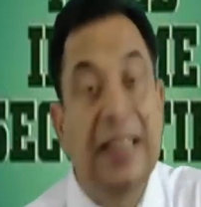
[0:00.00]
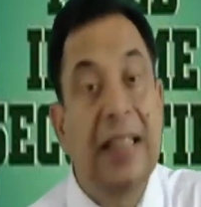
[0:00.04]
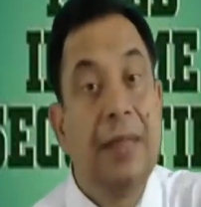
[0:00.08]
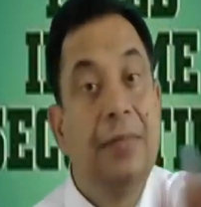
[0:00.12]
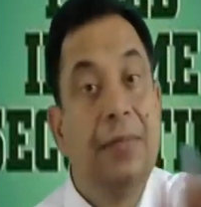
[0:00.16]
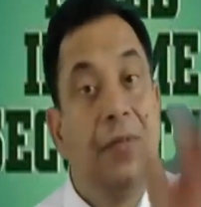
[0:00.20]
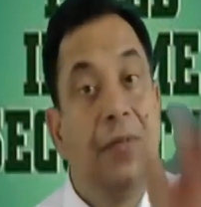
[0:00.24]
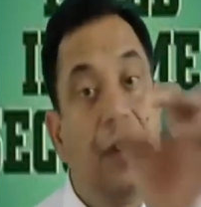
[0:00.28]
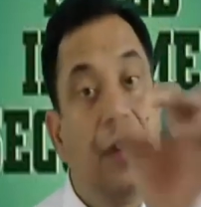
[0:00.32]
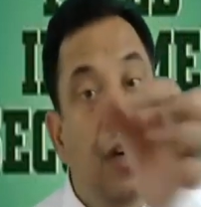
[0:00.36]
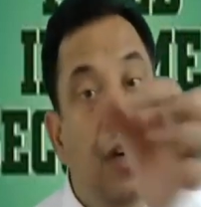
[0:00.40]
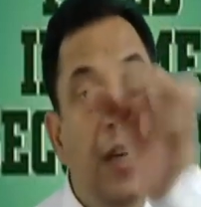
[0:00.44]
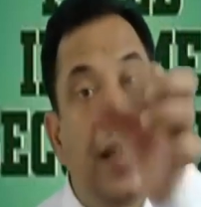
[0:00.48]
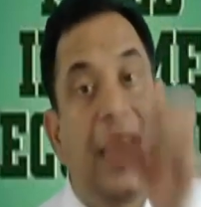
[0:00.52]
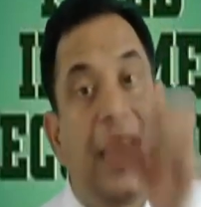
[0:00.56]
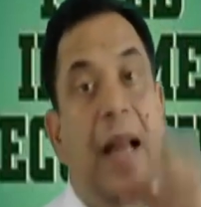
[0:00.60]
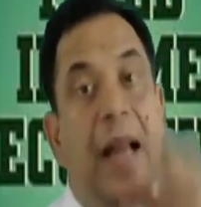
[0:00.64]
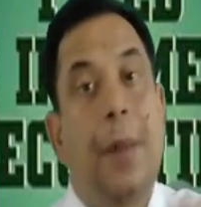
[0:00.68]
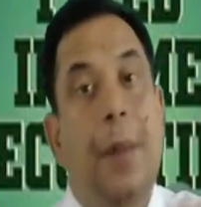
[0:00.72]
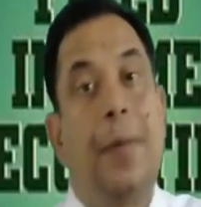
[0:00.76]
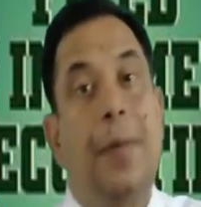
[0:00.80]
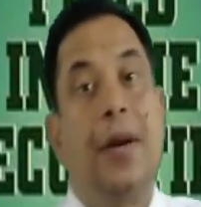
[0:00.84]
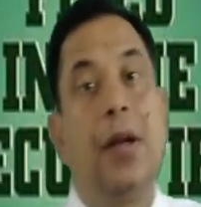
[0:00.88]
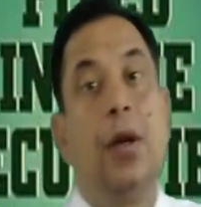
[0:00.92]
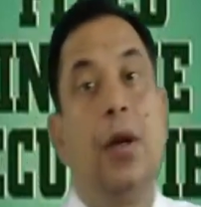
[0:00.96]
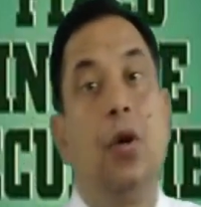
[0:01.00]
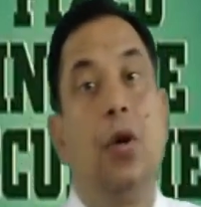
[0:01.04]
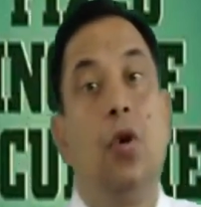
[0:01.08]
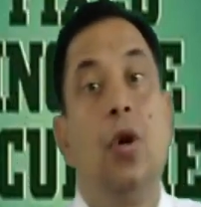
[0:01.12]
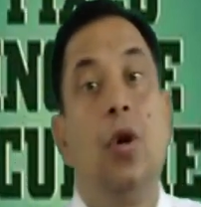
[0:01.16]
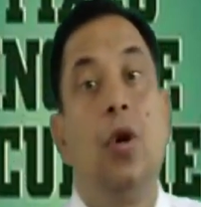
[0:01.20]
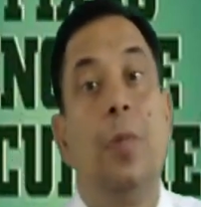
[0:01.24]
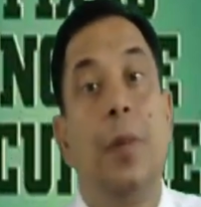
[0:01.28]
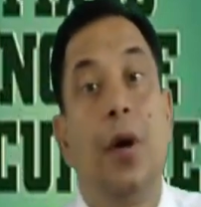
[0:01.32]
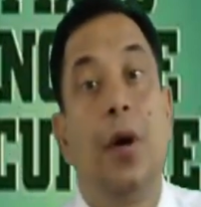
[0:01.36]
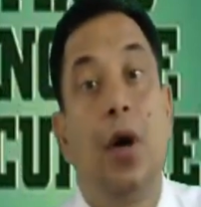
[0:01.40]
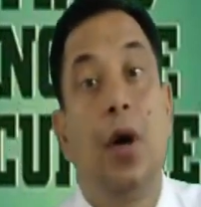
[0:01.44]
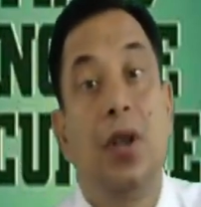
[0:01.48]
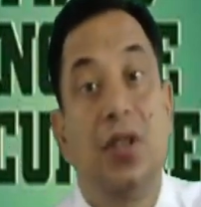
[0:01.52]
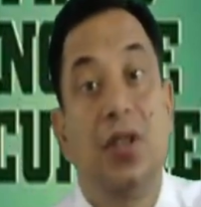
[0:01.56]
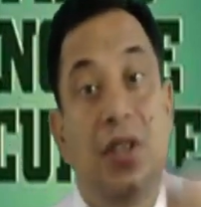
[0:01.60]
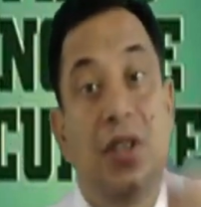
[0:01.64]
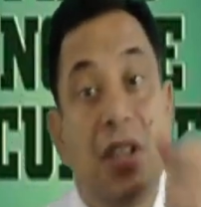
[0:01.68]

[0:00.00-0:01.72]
them working capital loan because